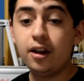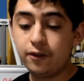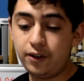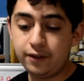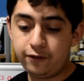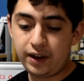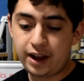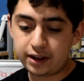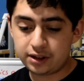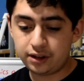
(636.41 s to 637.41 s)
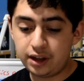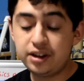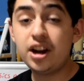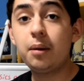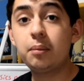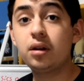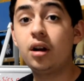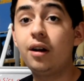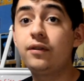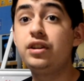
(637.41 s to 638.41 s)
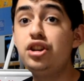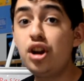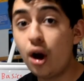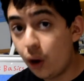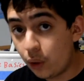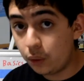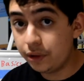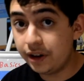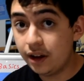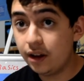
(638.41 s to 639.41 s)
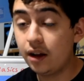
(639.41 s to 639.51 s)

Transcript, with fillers: Fun fact, the number of known